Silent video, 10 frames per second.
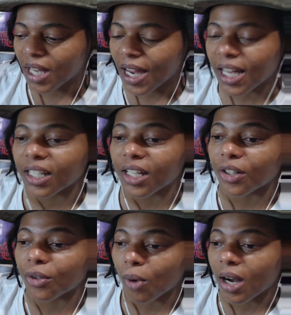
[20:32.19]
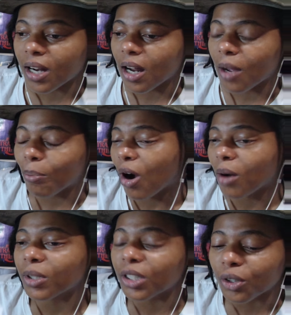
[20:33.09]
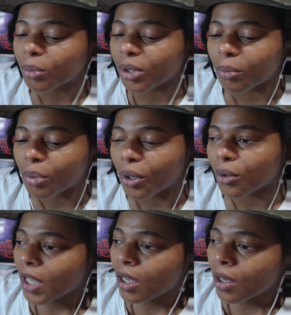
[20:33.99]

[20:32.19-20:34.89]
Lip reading: can't get it right. Probably a little bit of both.